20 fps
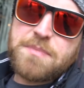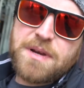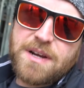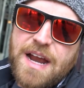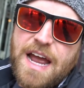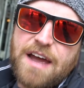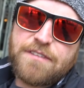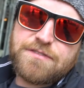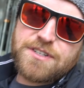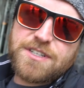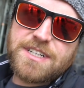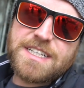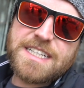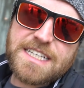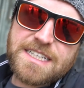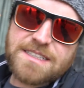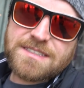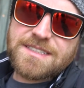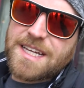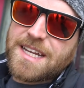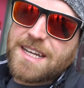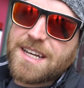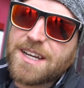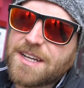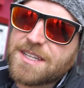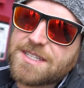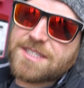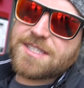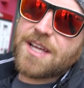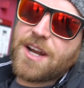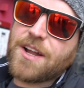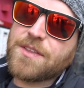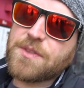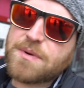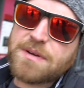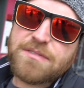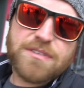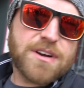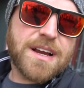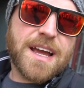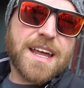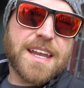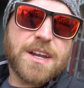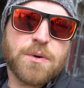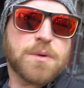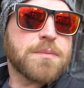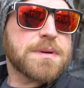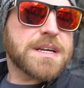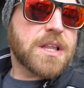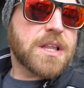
have beer after eating and sit on the river and it will be